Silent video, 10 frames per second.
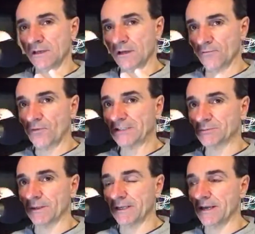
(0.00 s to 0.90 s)
a
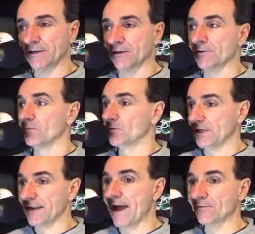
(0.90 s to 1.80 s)
freshman kicker to
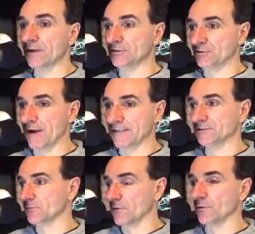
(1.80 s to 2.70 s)
get out there,
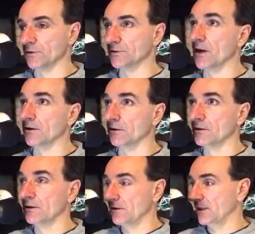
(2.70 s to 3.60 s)
dress, run through the tunnel,
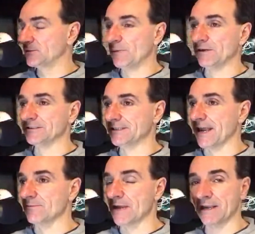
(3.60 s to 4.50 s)
experience
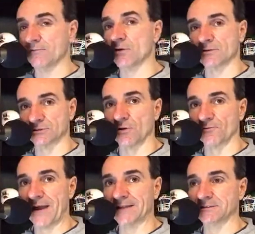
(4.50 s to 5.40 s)
game day, even though there's no
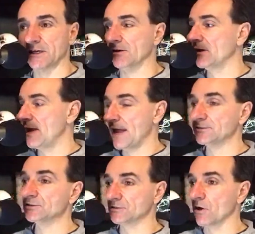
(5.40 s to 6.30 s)
fans there, and
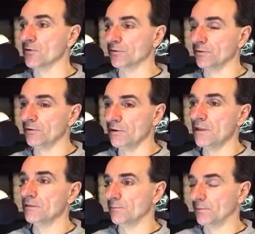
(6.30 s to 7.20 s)
just go through
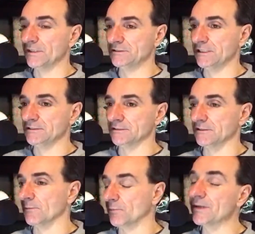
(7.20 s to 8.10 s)
the
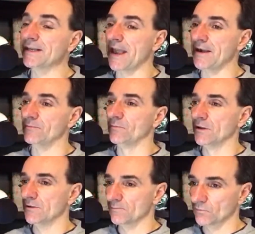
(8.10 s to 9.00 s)
pregame
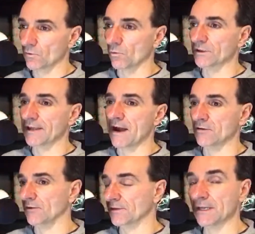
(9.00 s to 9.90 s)

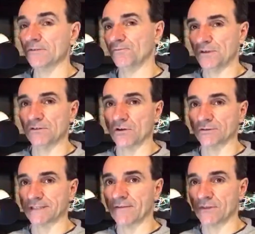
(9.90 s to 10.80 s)
workout of kicking field
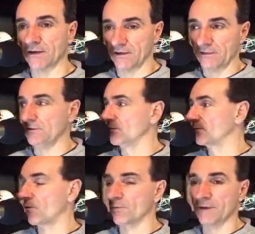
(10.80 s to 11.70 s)
goals out there in
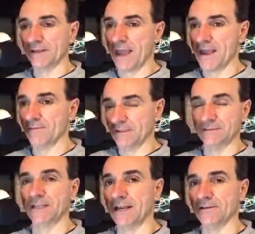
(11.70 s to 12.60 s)
uniform in a game in the
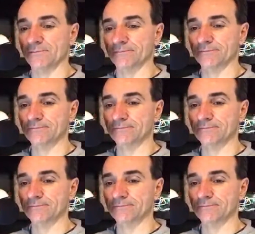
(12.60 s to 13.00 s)
stadium.